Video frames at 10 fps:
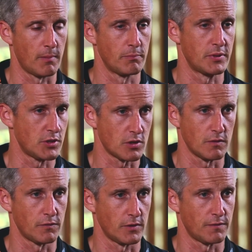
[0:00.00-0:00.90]
position
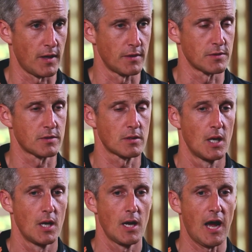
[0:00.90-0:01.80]
for the funds.
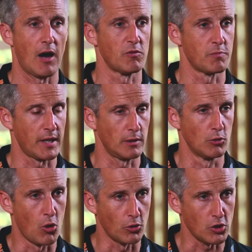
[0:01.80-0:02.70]
We've been
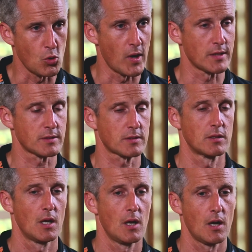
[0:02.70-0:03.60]
long US,